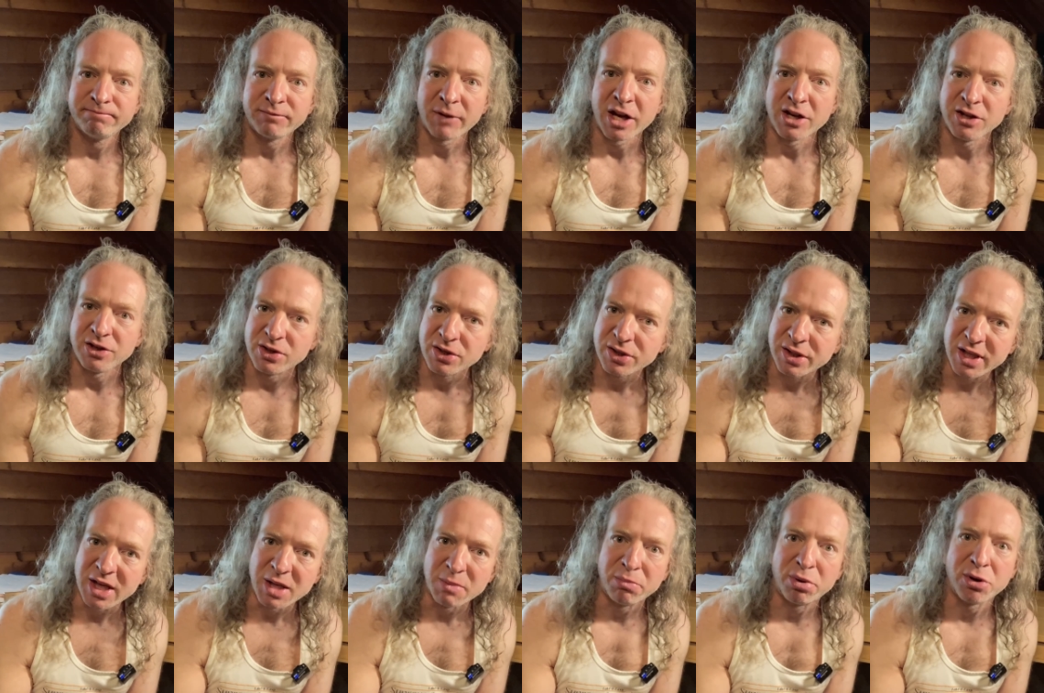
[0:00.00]
And you just
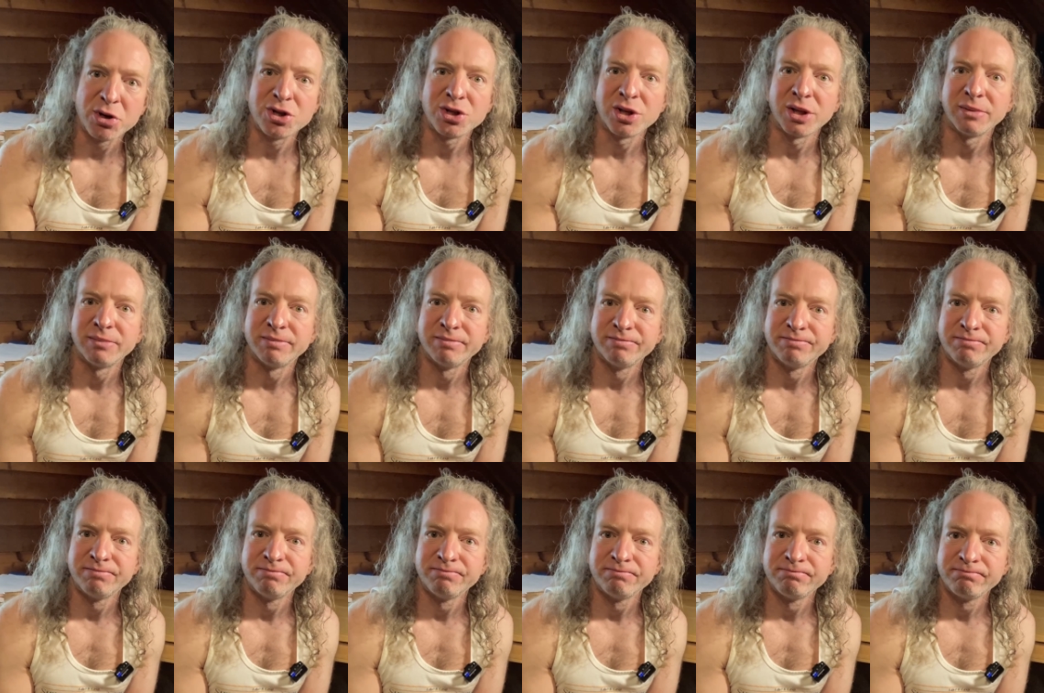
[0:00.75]
keep pushing.
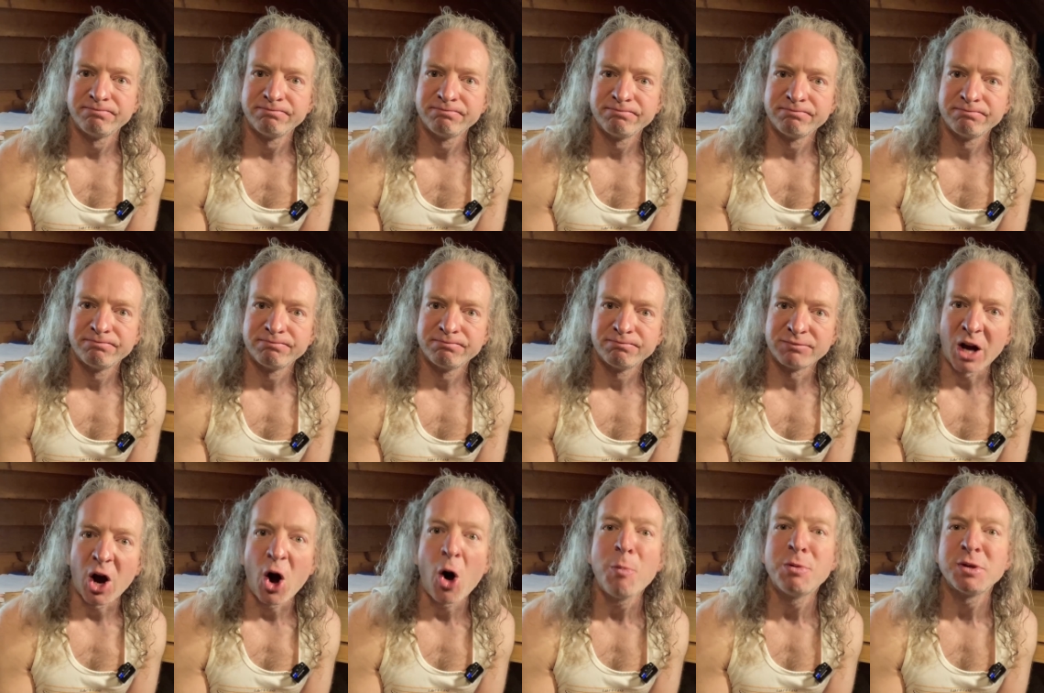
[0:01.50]

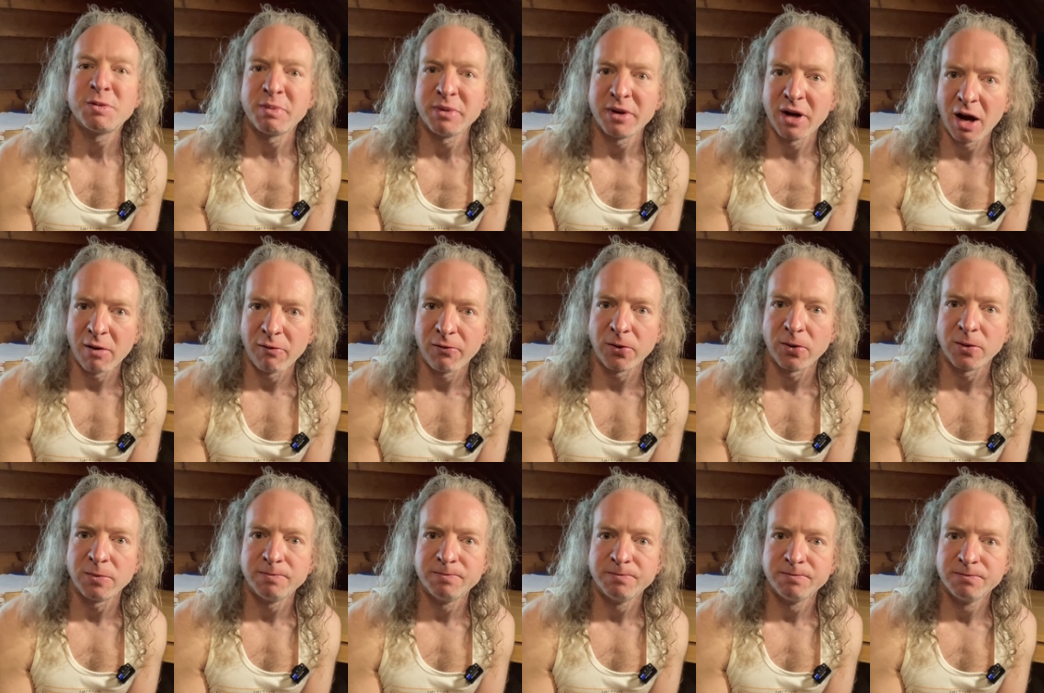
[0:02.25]
I hope it's been
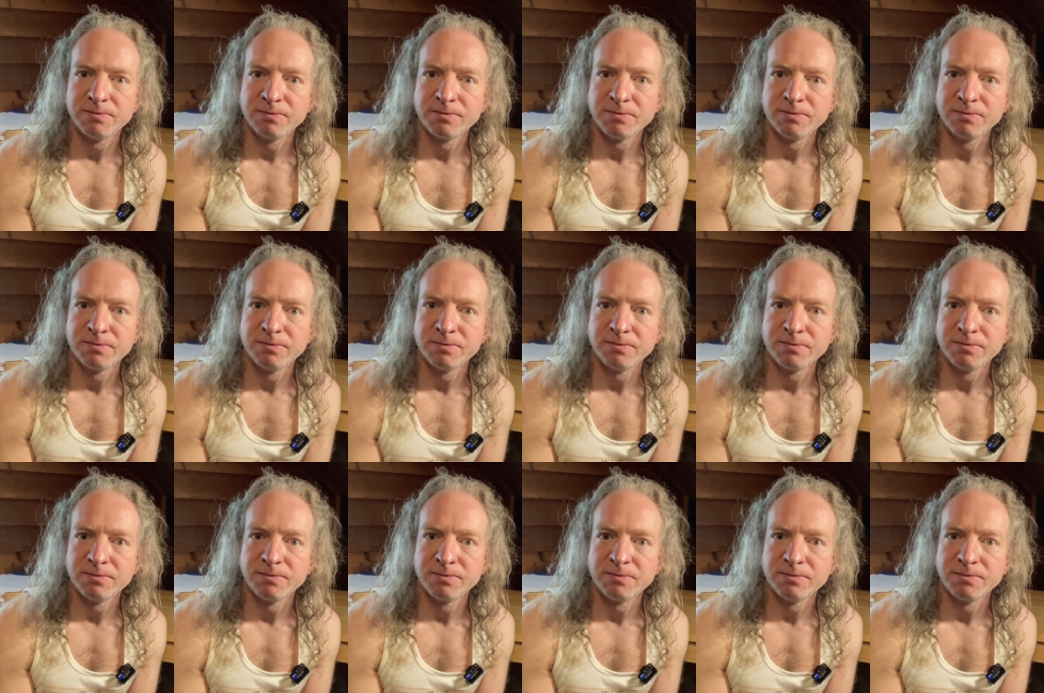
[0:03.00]
helpful.